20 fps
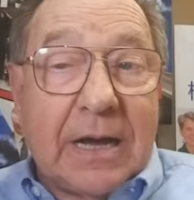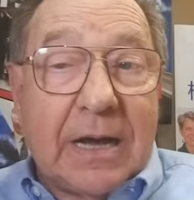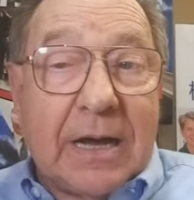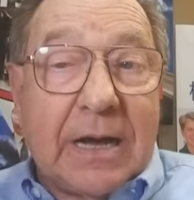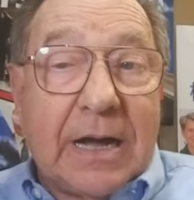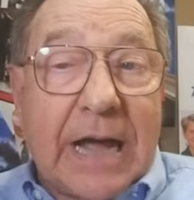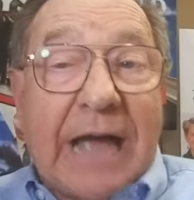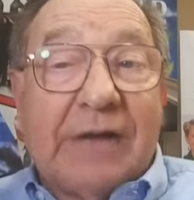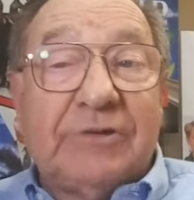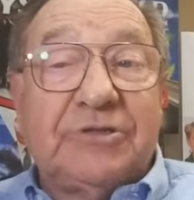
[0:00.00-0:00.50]

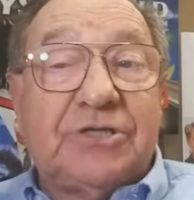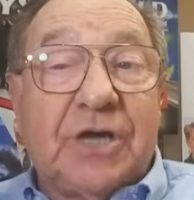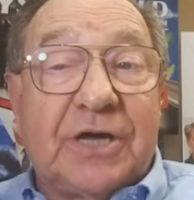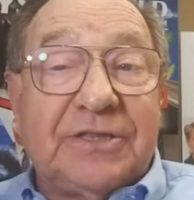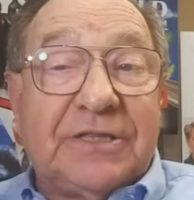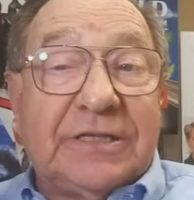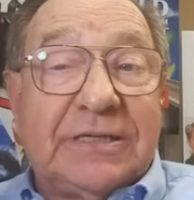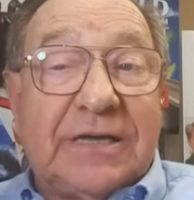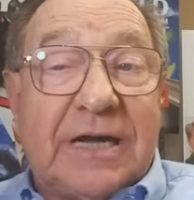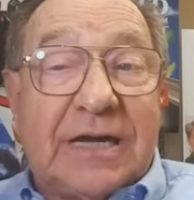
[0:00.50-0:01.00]

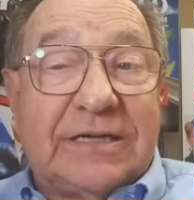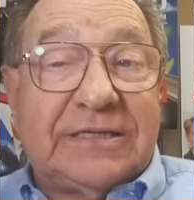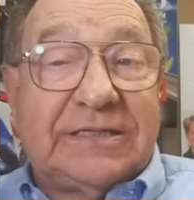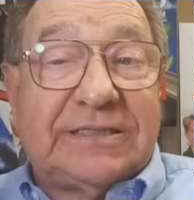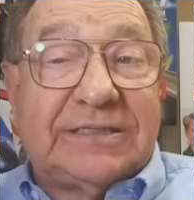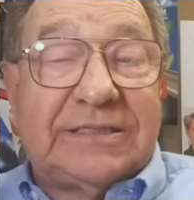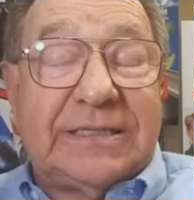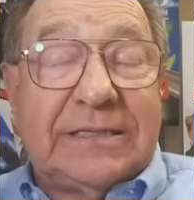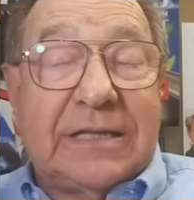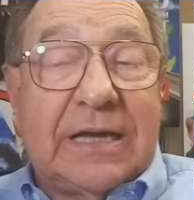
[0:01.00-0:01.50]
outside the United
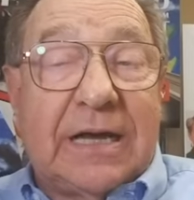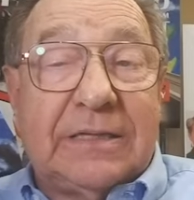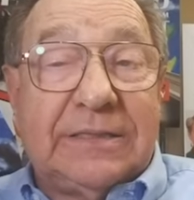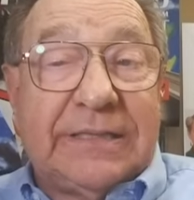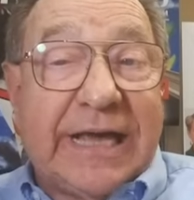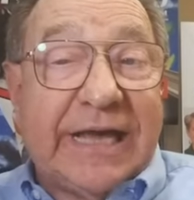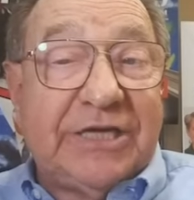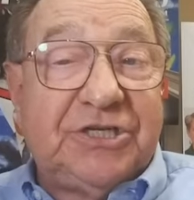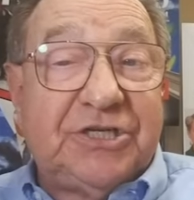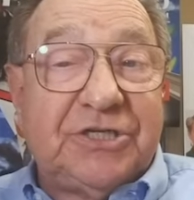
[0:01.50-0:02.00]

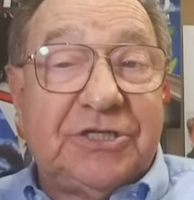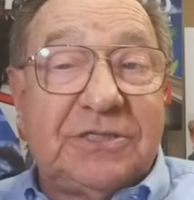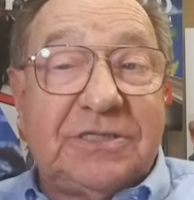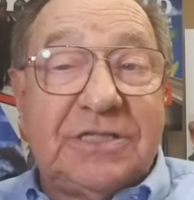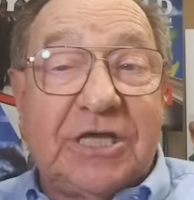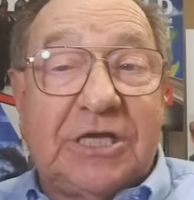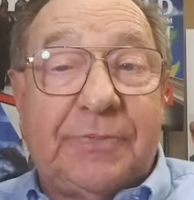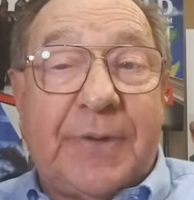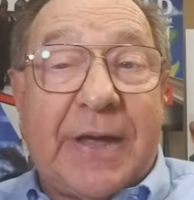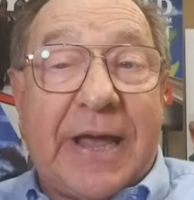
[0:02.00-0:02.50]
Nations
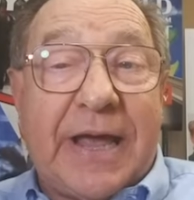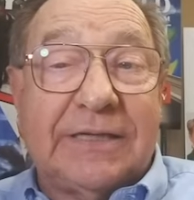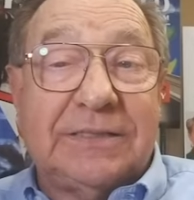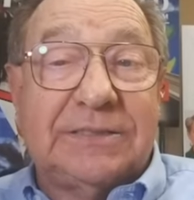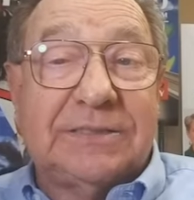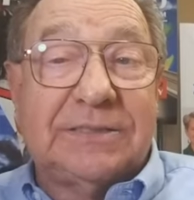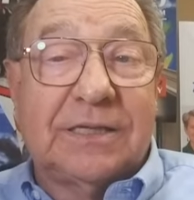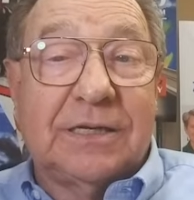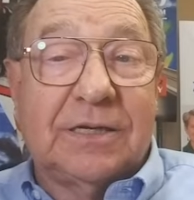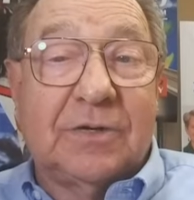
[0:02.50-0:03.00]
this
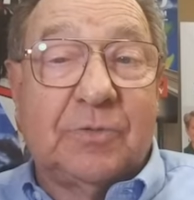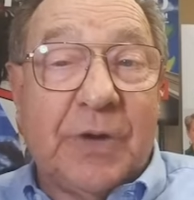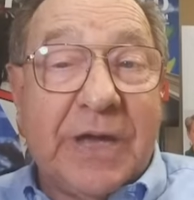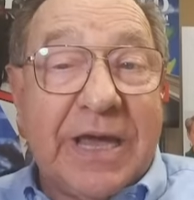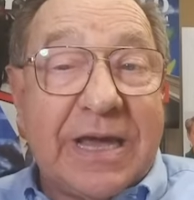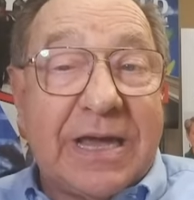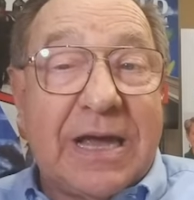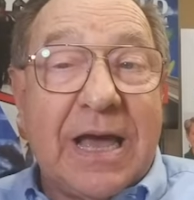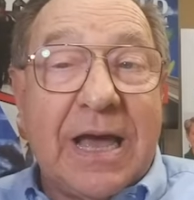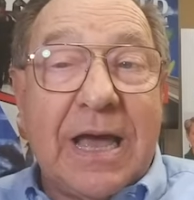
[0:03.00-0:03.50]
past
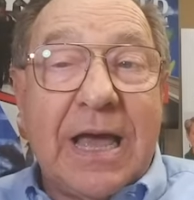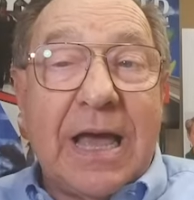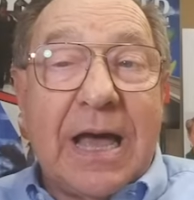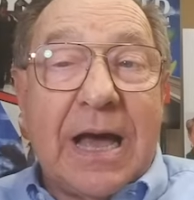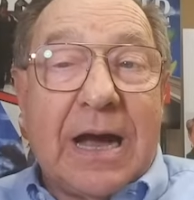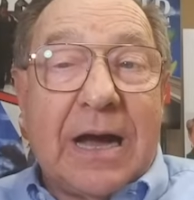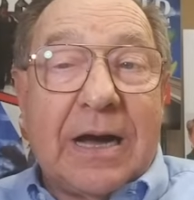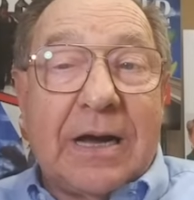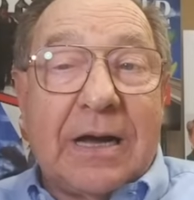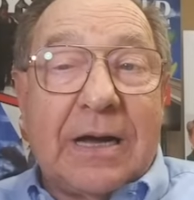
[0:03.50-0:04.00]
week,
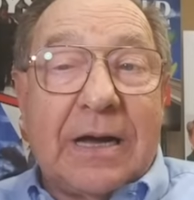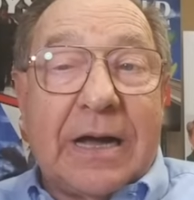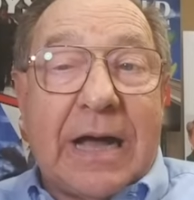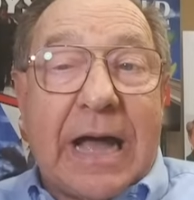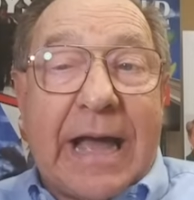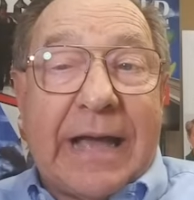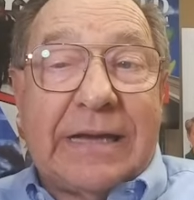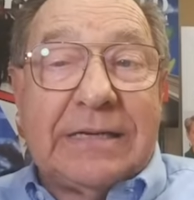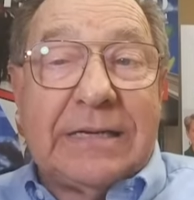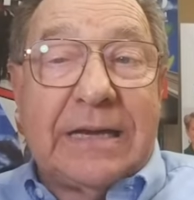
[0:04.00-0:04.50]

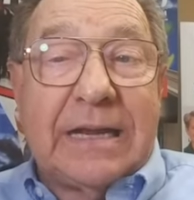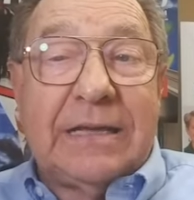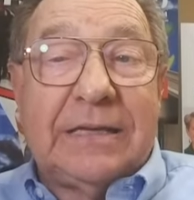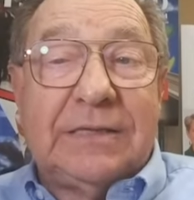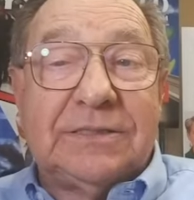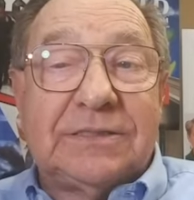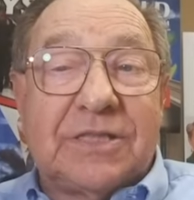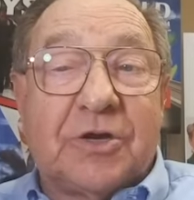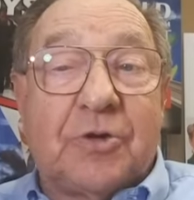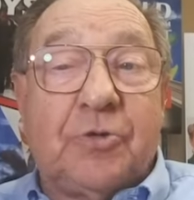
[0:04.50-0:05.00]
and
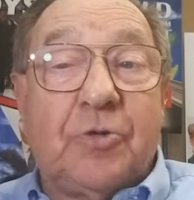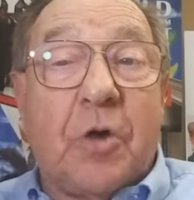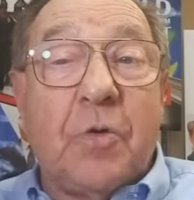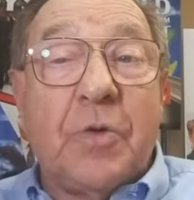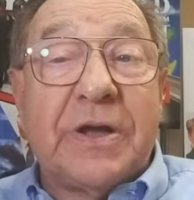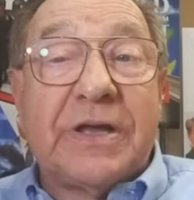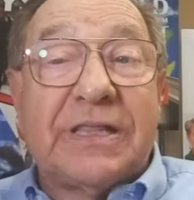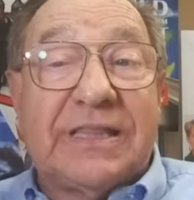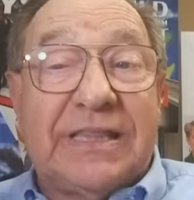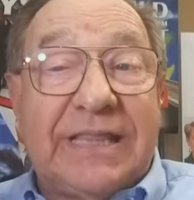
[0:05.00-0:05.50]
is the
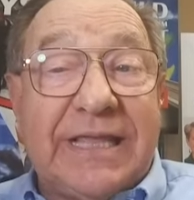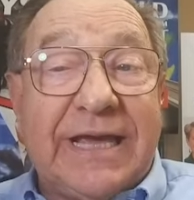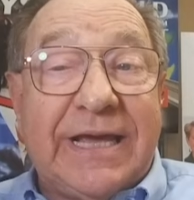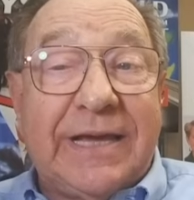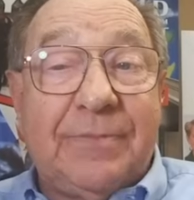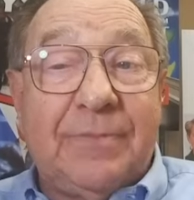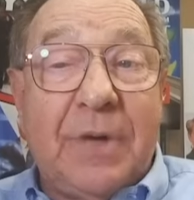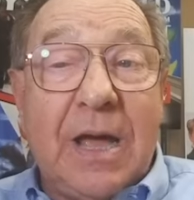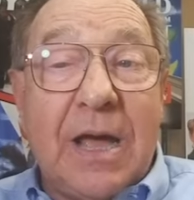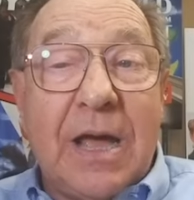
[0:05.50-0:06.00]
growing
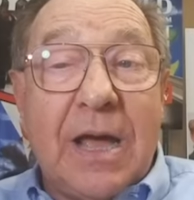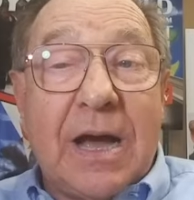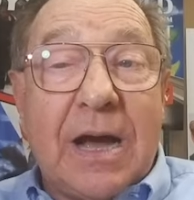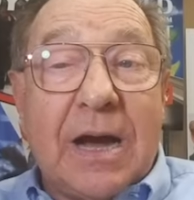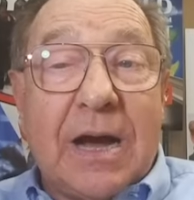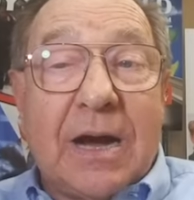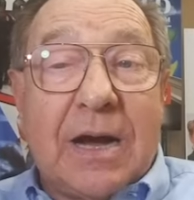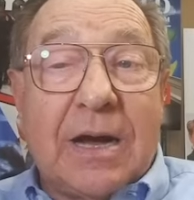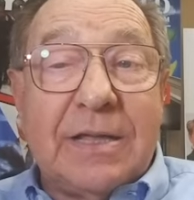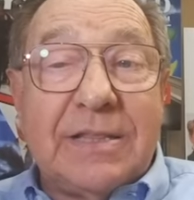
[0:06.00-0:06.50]
theme
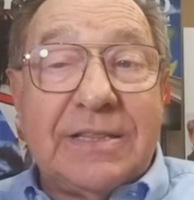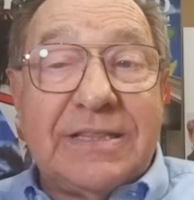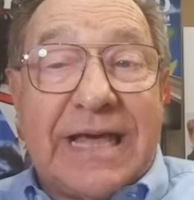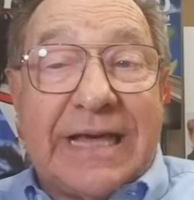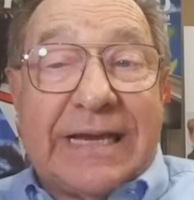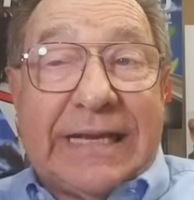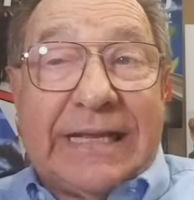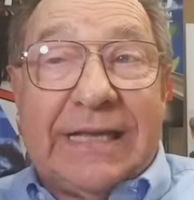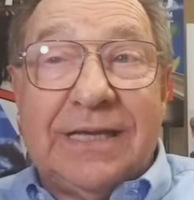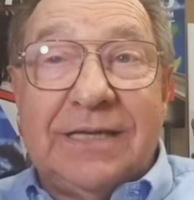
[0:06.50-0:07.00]

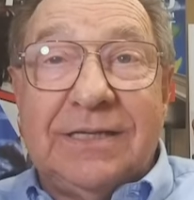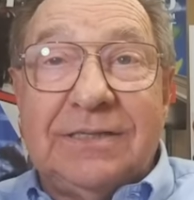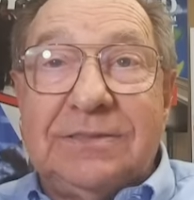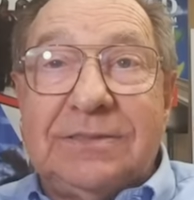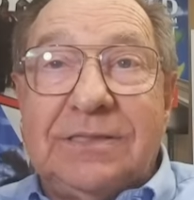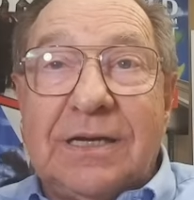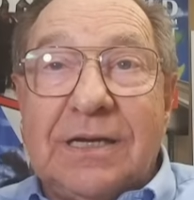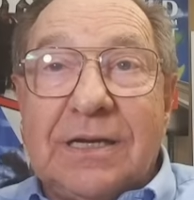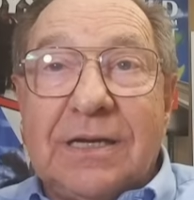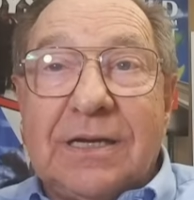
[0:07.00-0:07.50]
that
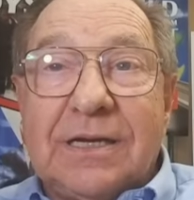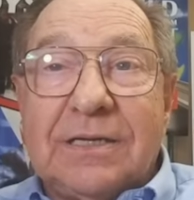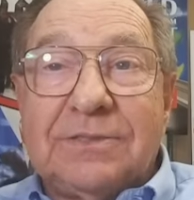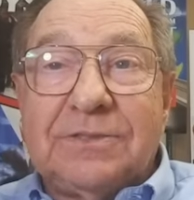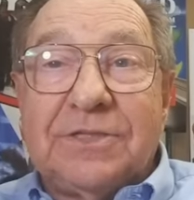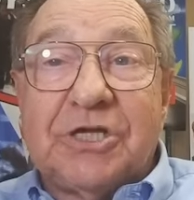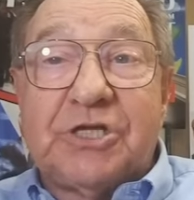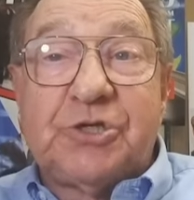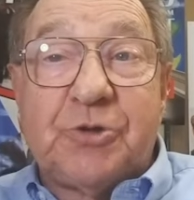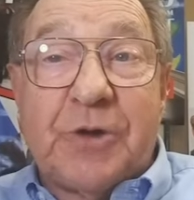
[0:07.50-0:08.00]
is
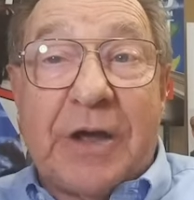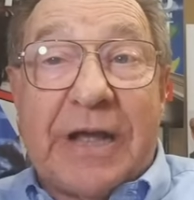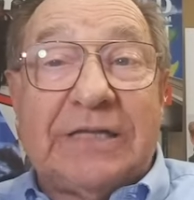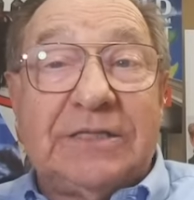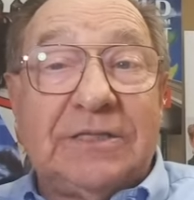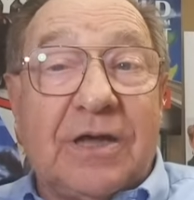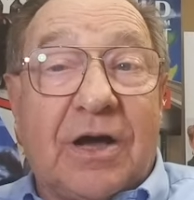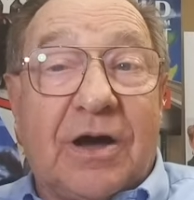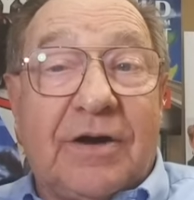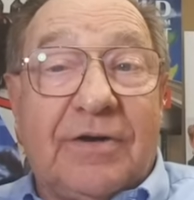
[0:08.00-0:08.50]
the
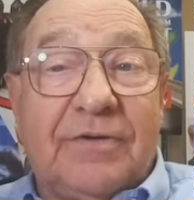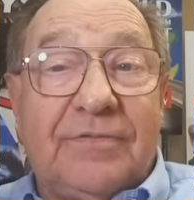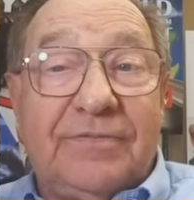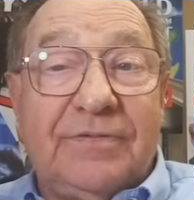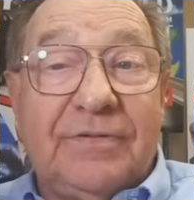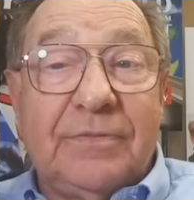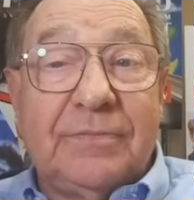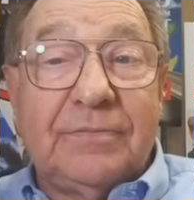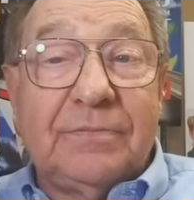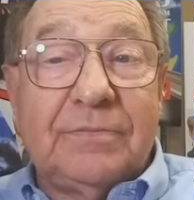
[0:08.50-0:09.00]
trend
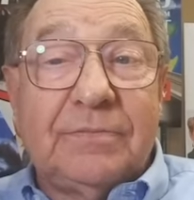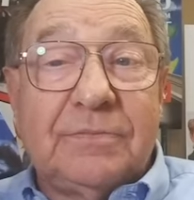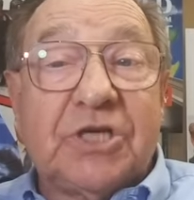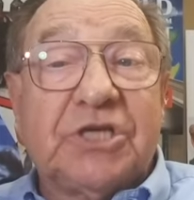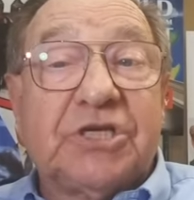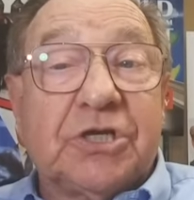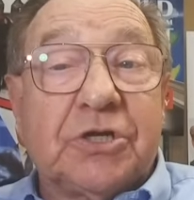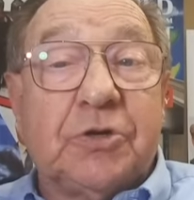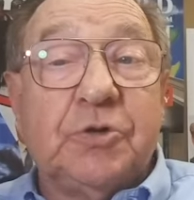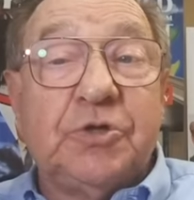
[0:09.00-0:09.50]
of the
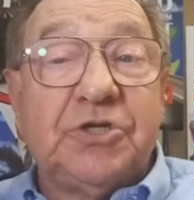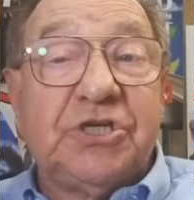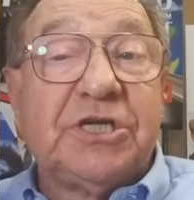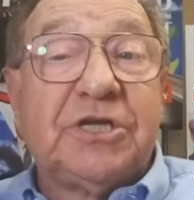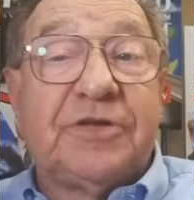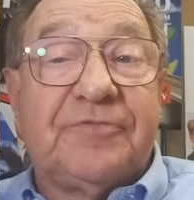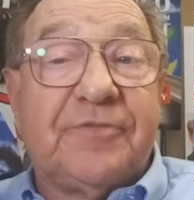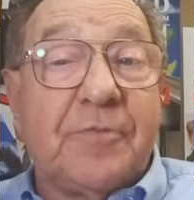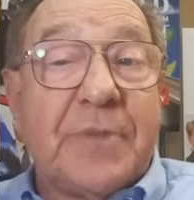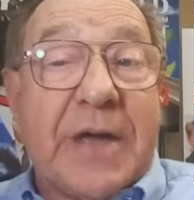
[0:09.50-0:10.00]

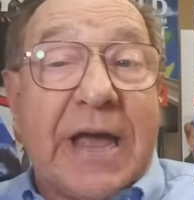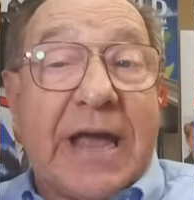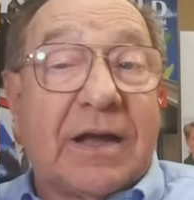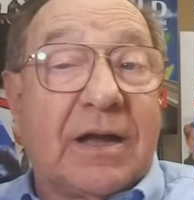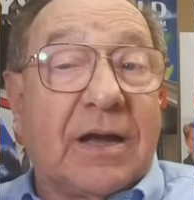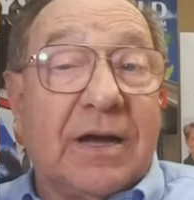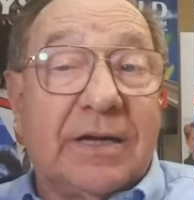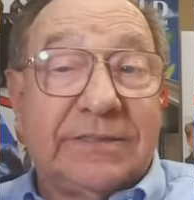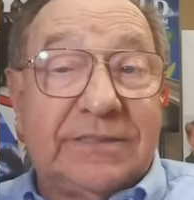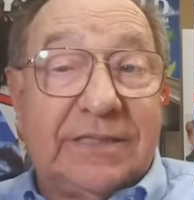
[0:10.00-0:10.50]
solutions for
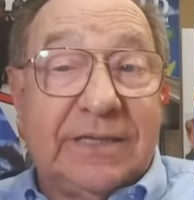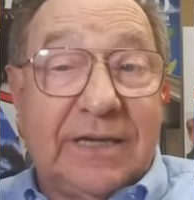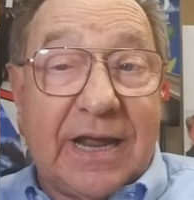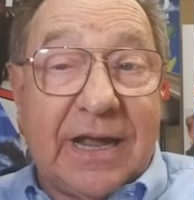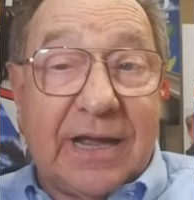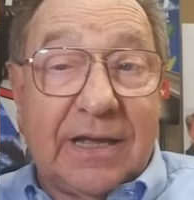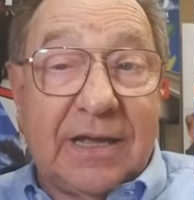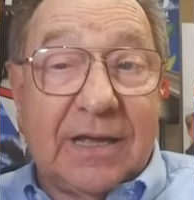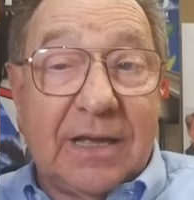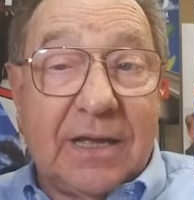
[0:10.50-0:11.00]
mankind
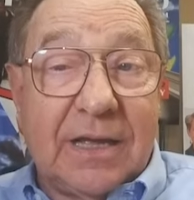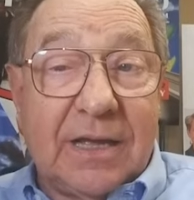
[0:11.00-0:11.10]
today.